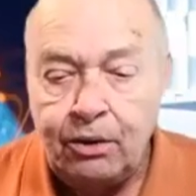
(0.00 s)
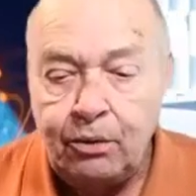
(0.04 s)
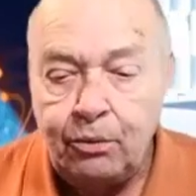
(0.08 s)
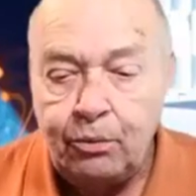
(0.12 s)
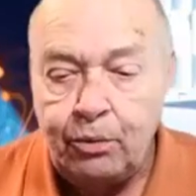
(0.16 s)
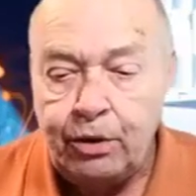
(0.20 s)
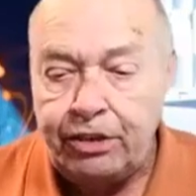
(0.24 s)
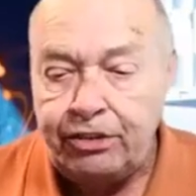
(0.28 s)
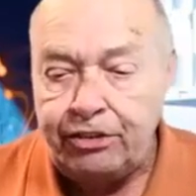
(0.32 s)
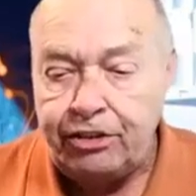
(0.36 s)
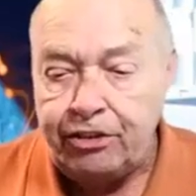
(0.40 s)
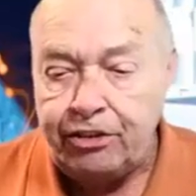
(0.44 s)

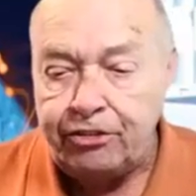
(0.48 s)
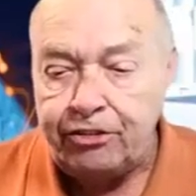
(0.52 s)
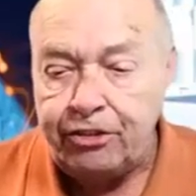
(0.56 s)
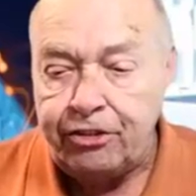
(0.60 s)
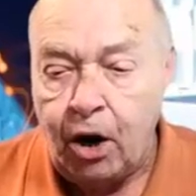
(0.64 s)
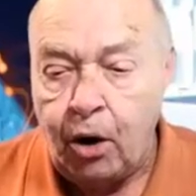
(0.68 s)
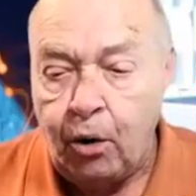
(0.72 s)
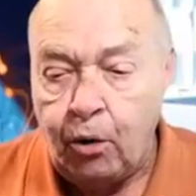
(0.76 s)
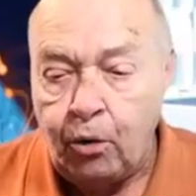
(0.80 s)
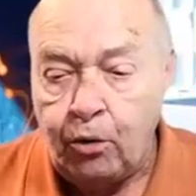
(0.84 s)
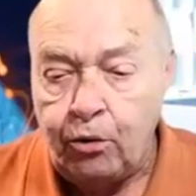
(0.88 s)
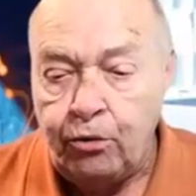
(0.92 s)
which is
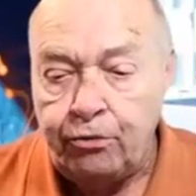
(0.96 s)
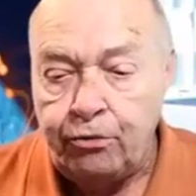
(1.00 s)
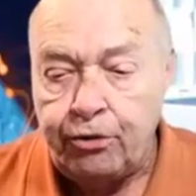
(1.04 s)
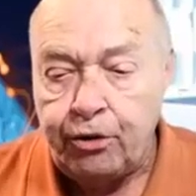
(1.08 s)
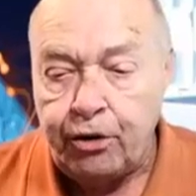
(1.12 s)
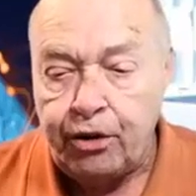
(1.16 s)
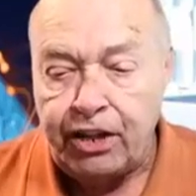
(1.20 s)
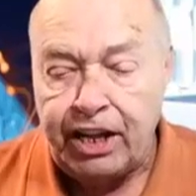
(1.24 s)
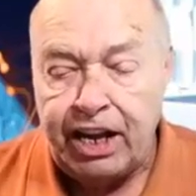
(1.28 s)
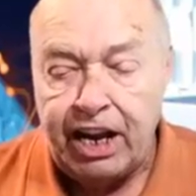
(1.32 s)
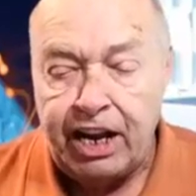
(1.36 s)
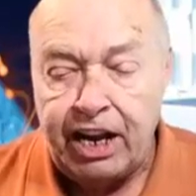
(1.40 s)
known
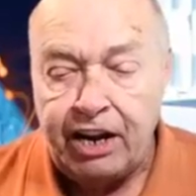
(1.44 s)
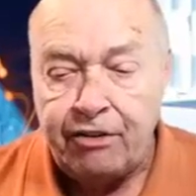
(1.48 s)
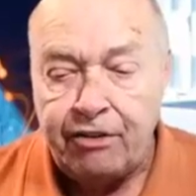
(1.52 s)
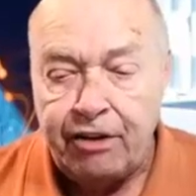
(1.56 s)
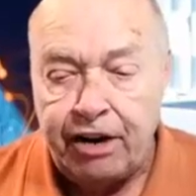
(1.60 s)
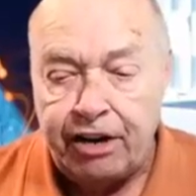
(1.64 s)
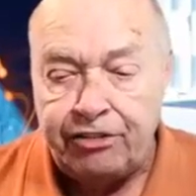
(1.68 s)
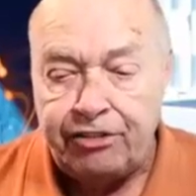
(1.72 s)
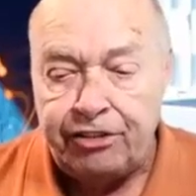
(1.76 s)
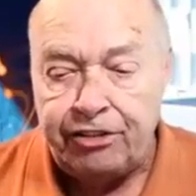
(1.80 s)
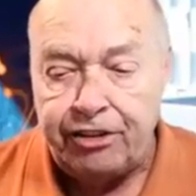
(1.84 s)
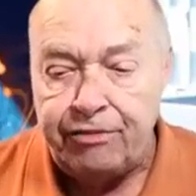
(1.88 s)
for their
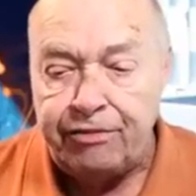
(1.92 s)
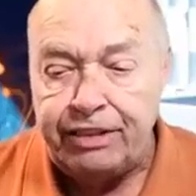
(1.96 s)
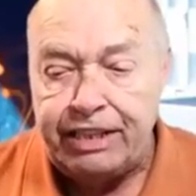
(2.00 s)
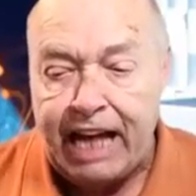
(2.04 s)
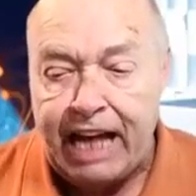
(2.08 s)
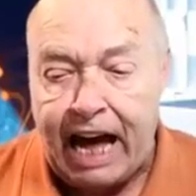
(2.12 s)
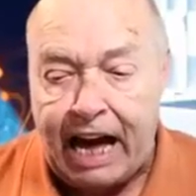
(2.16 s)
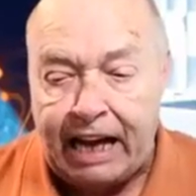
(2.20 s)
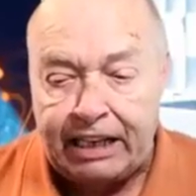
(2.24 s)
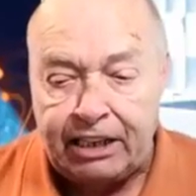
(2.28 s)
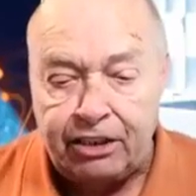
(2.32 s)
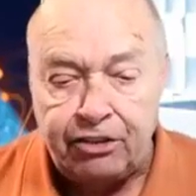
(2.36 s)
aggressive
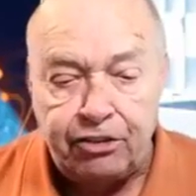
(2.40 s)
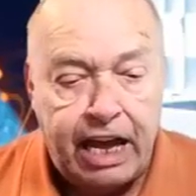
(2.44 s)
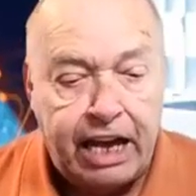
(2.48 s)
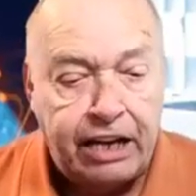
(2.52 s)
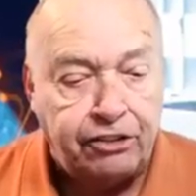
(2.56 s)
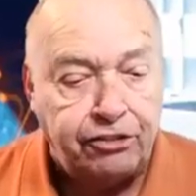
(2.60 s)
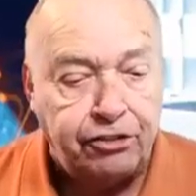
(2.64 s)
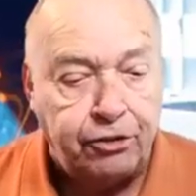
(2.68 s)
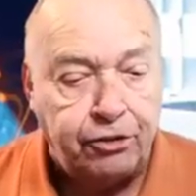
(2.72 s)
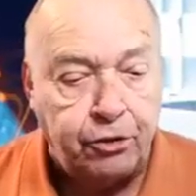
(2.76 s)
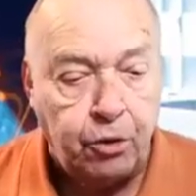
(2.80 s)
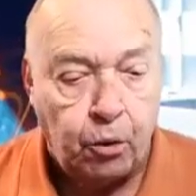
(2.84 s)
data
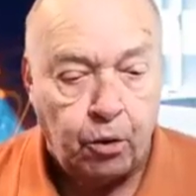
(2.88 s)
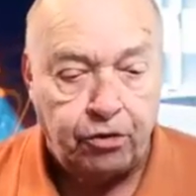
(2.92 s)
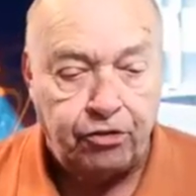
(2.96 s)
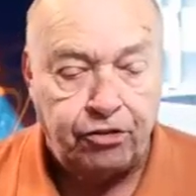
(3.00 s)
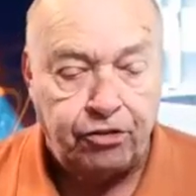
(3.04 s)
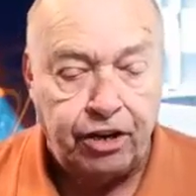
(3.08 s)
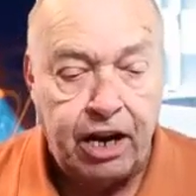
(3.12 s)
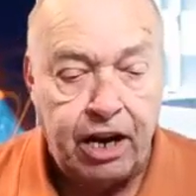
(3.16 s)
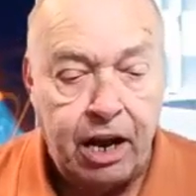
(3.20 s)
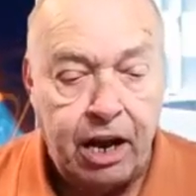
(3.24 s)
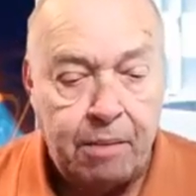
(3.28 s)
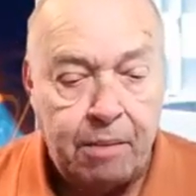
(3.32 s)

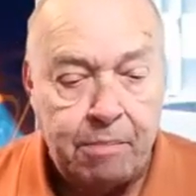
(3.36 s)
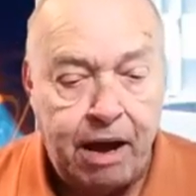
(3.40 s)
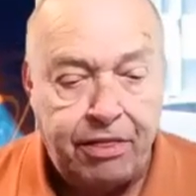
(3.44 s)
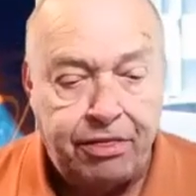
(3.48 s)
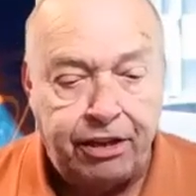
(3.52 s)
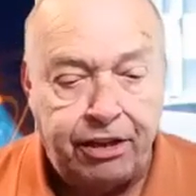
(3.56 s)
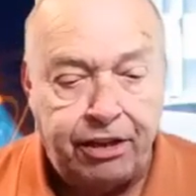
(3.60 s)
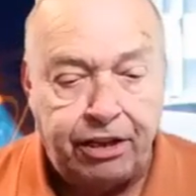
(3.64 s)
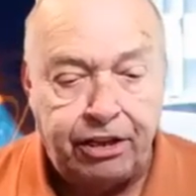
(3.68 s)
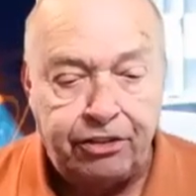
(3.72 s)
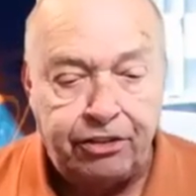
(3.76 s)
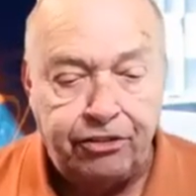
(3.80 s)
extortion
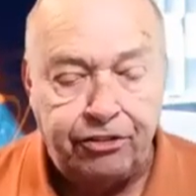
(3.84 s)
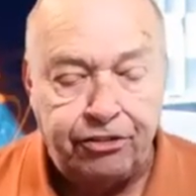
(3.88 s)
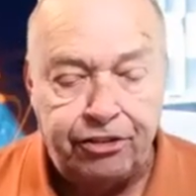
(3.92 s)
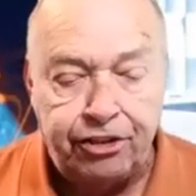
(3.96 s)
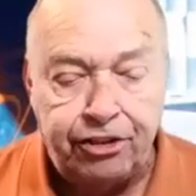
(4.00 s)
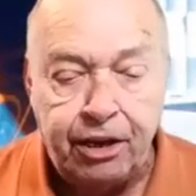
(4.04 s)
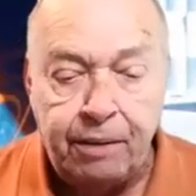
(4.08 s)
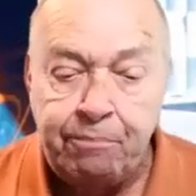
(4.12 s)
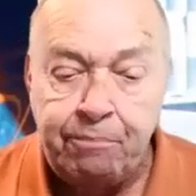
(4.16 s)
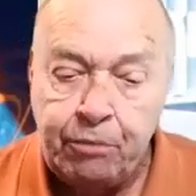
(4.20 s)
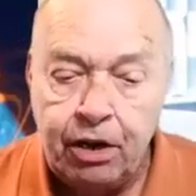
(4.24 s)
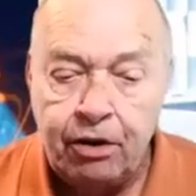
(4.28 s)
methods.